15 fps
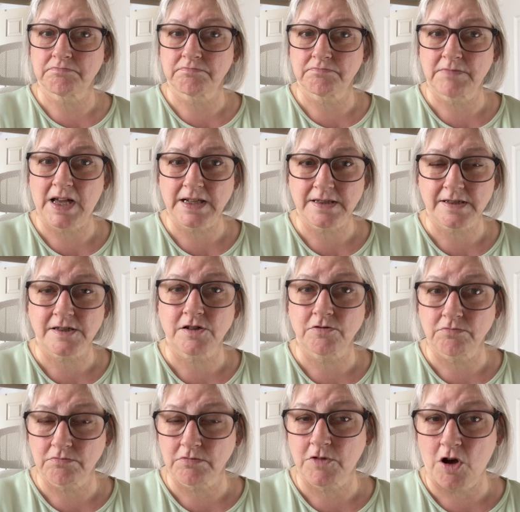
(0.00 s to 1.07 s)
That's
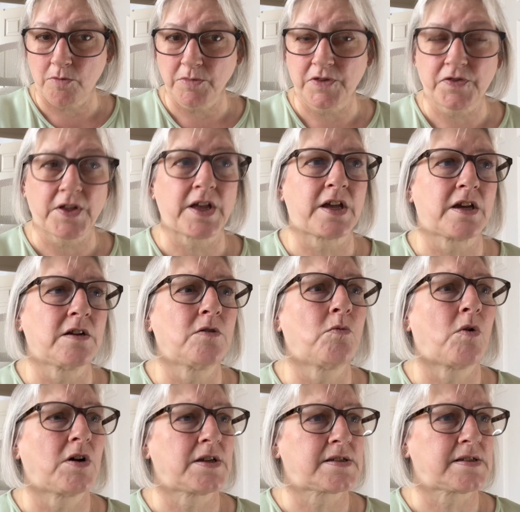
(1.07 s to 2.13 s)
got me thinking,
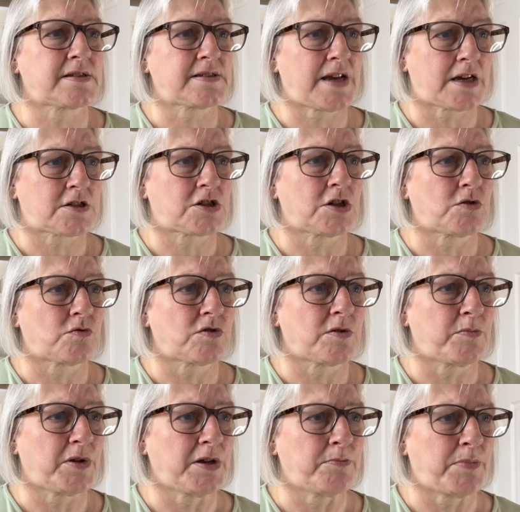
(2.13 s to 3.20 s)
what is this actually going to
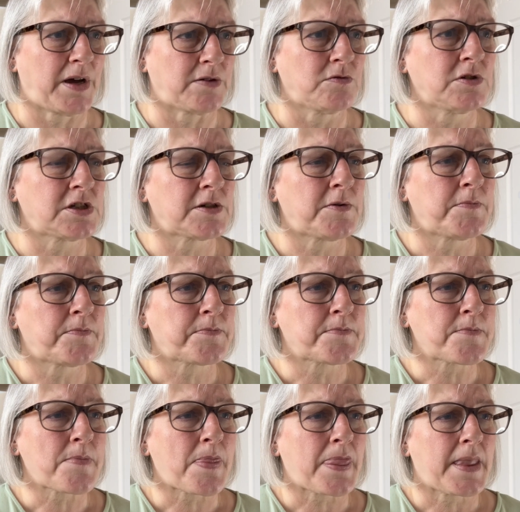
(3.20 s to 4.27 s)
be about?
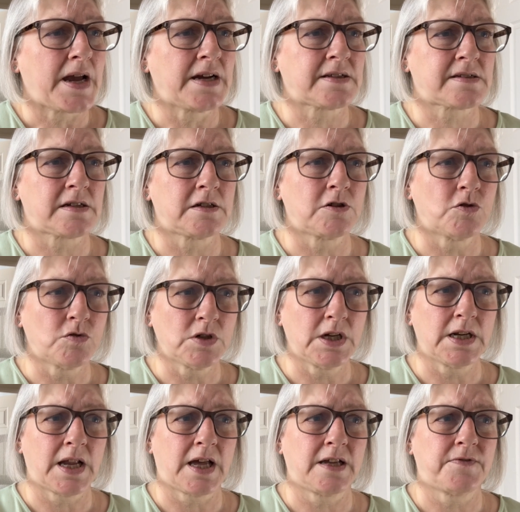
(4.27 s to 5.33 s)
It's a lonely
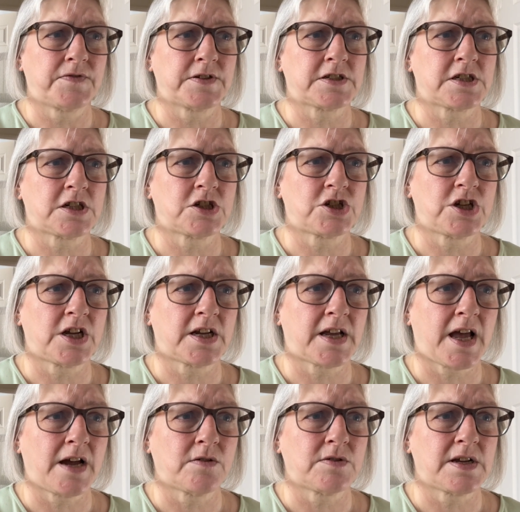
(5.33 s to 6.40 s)
life until she
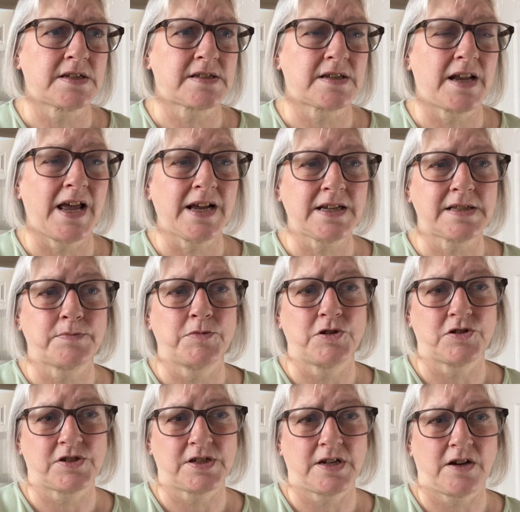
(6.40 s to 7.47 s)
encounters an
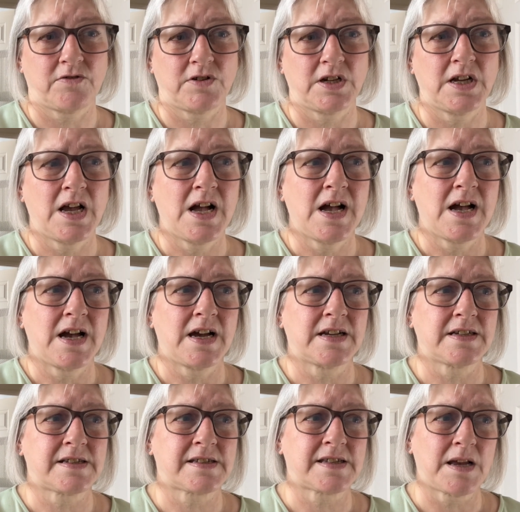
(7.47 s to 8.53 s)
ex-mercenary and
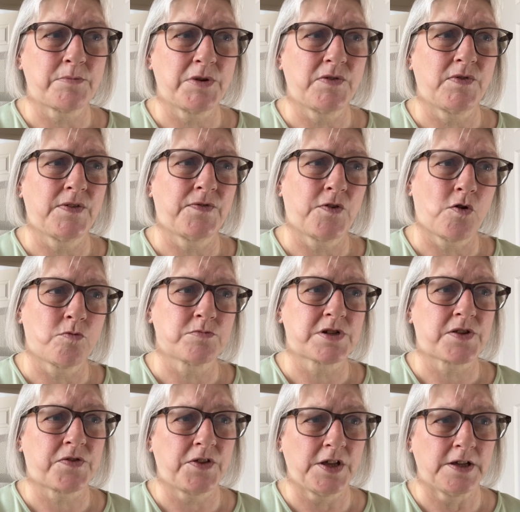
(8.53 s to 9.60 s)
a semi-reformed
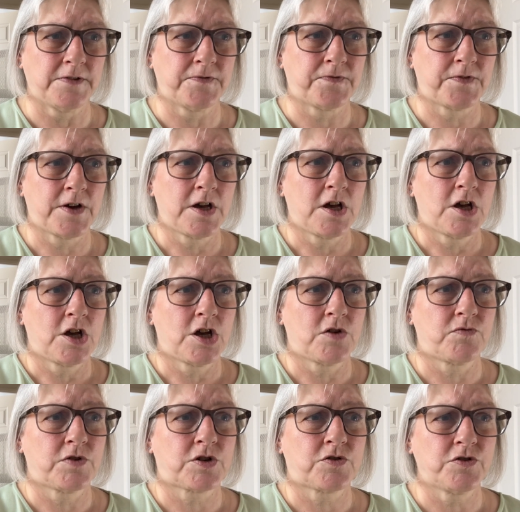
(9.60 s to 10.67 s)
thief who
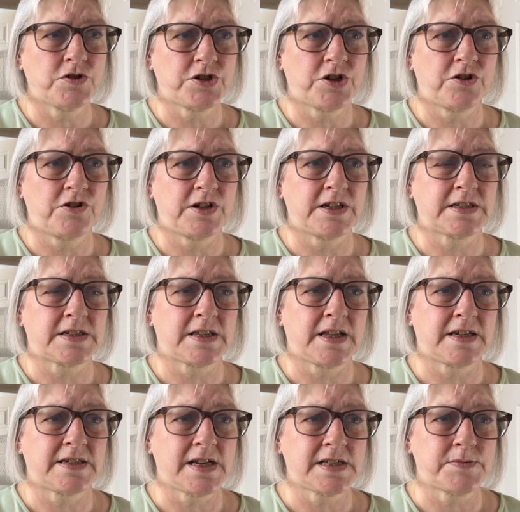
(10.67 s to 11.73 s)
recruit her into
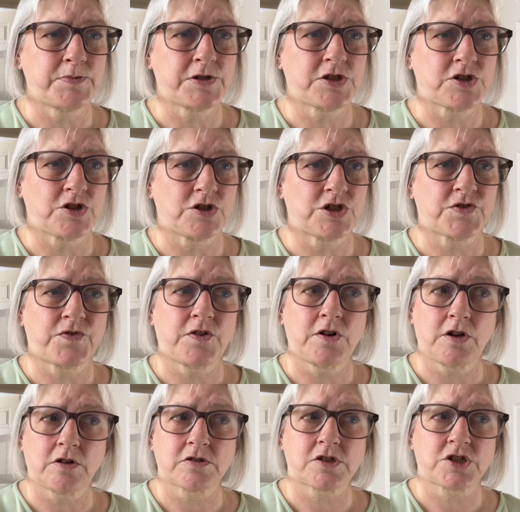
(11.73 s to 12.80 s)
their desperate search for a
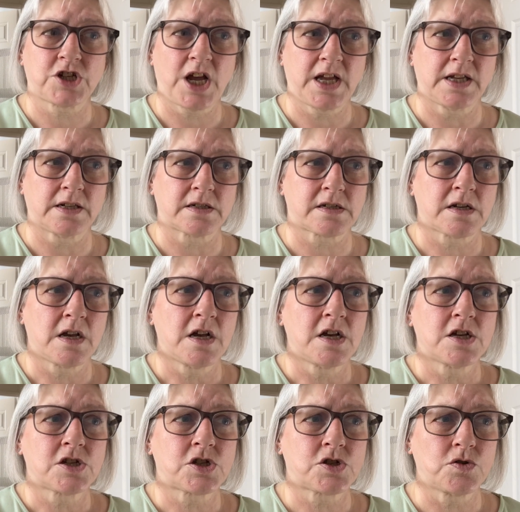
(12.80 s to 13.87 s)
lost child.
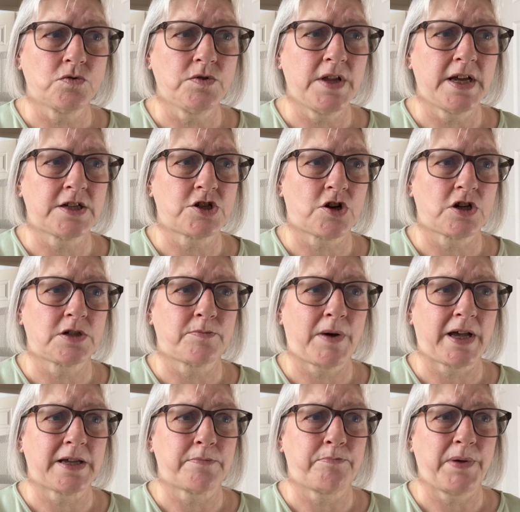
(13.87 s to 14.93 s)
Soon they're joined
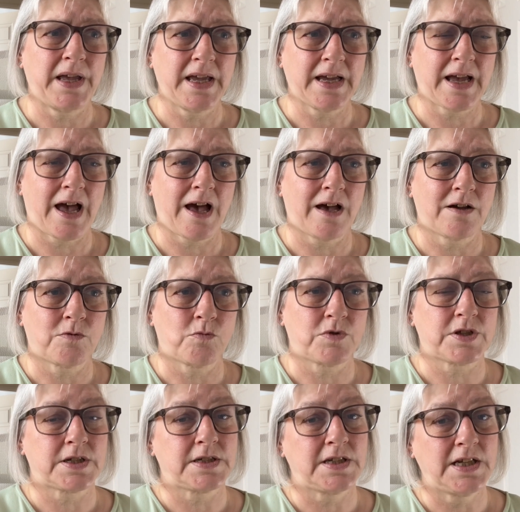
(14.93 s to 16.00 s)
by a baker with
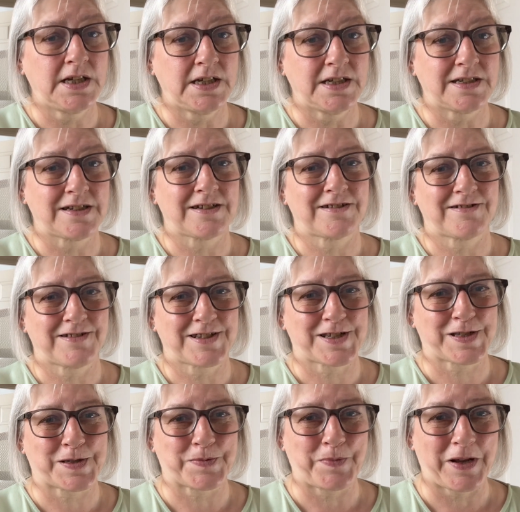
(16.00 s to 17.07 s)
a need,
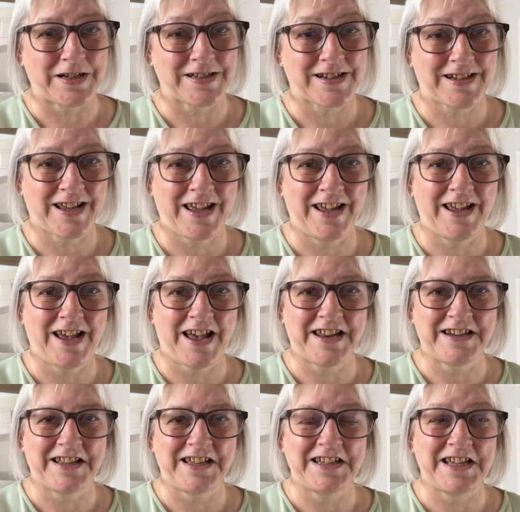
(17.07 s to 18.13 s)
spelled
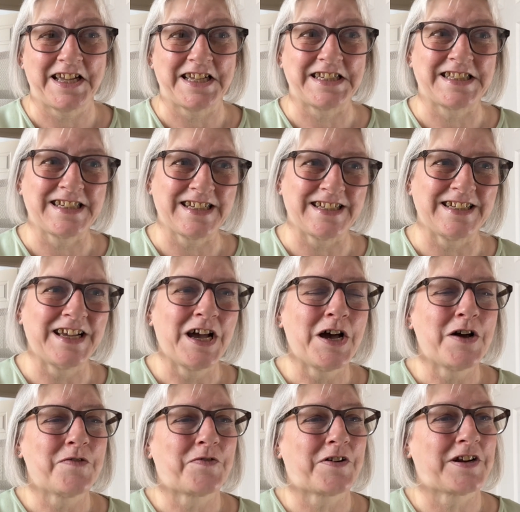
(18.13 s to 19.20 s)
K-N-E-A-D,
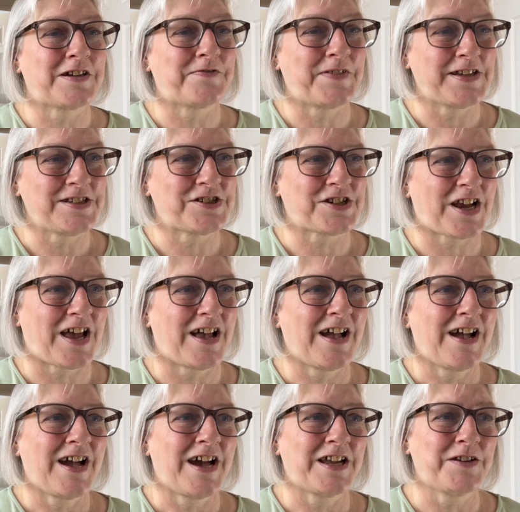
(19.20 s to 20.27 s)
for adventure,
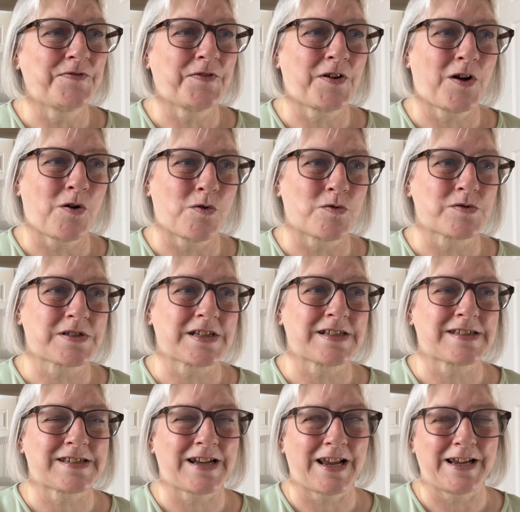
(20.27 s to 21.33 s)
and of course a
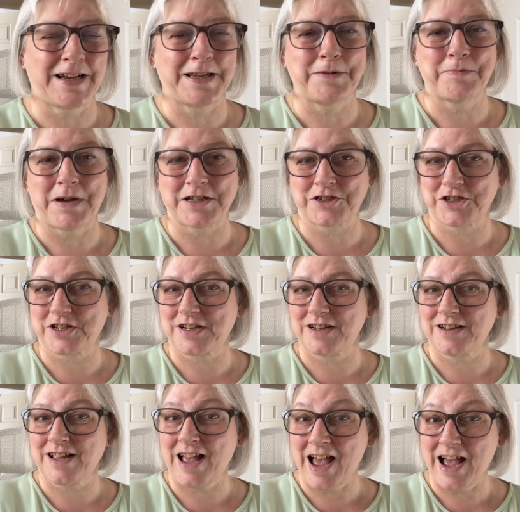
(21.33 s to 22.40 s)
slightly magical
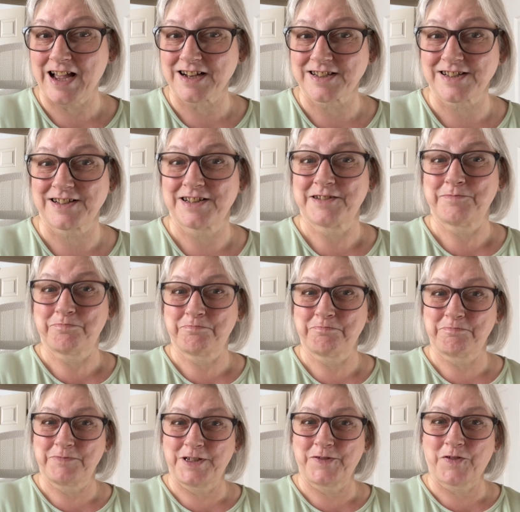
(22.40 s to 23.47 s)
cat.
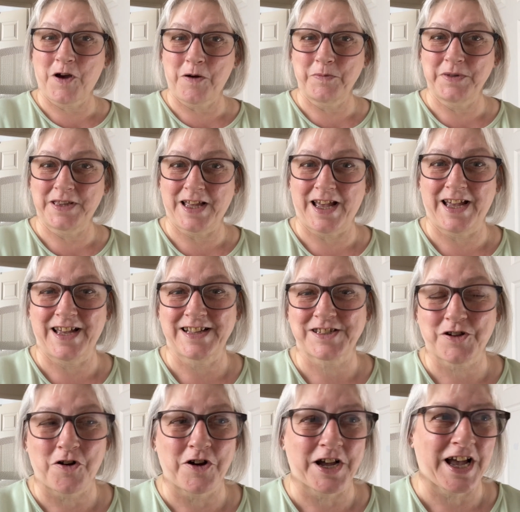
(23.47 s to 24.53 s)
You've got me there, it's
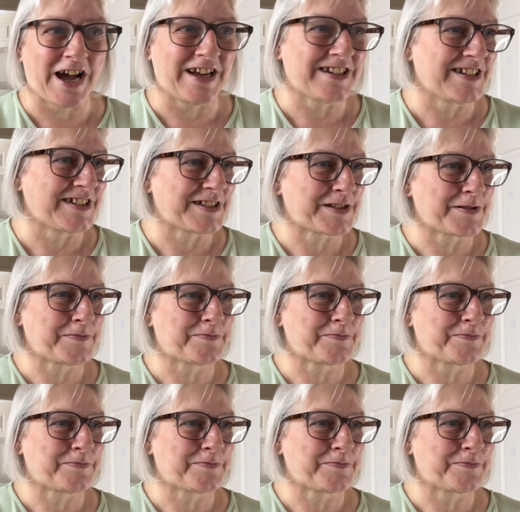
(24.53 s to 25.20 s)
got a cat in it.